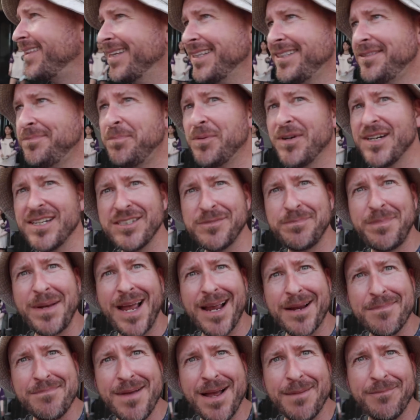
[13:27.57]
This brings
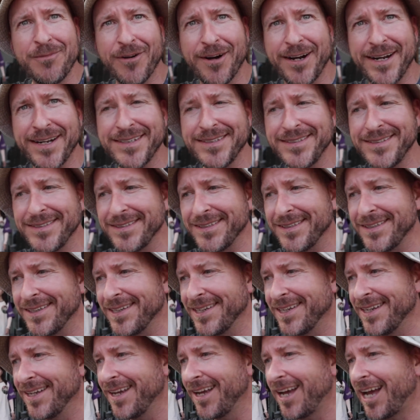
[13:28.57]
back memories
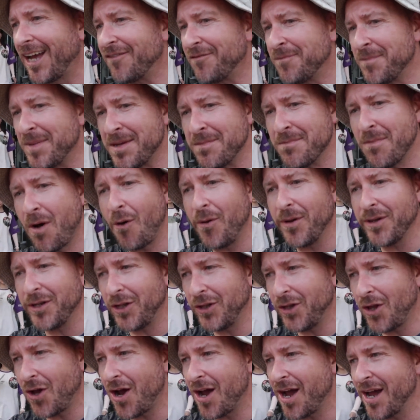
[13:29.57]
of me mowing
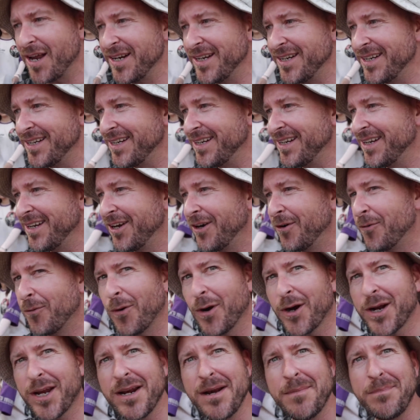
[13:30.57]
the lawn,
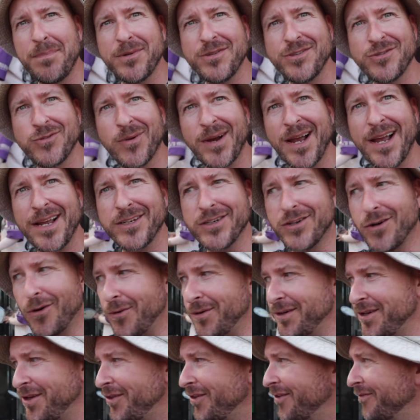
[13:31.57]
working up a sweat,
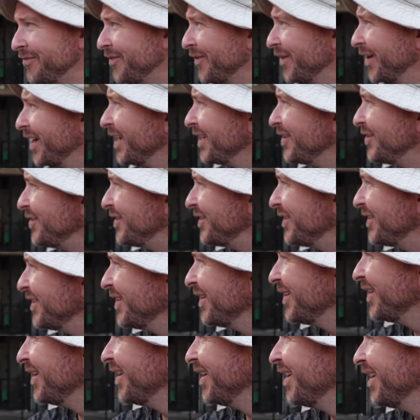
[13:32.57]
going in the fridge,
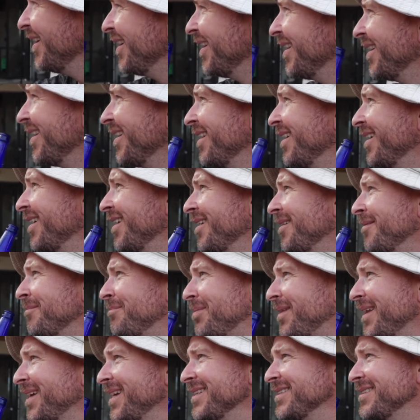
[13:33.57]

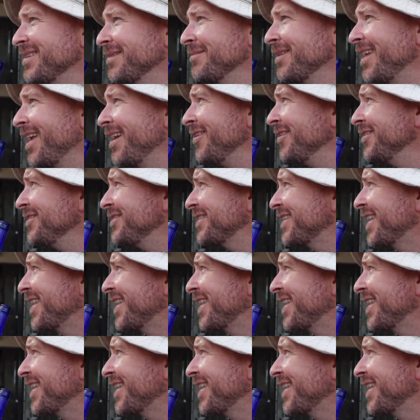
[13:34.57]
playing some Leonard